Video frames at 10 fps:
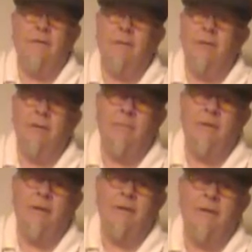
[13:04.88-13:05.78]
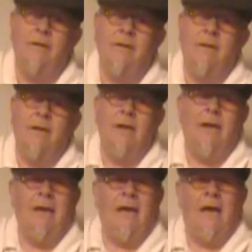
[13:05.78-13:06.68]
the only place I play.
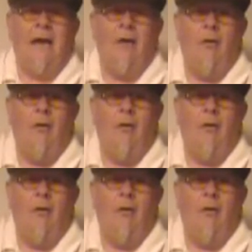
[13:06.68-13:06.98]
And I